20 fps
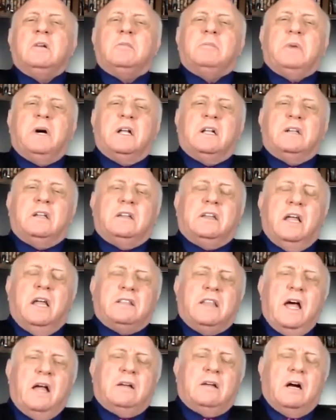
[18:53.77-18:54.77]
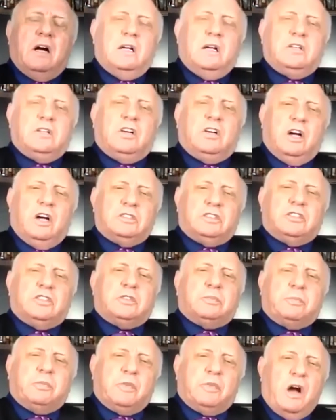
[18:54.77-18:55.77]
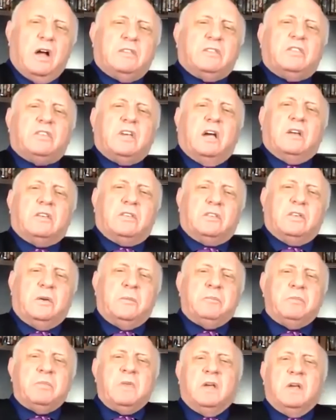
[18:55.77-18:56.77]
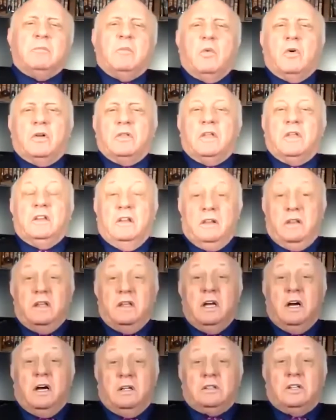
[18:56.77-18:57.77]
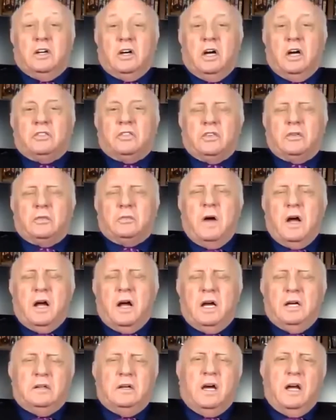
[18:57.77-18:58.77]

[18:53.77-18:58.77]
but that unconscious process more than the unconscious mind.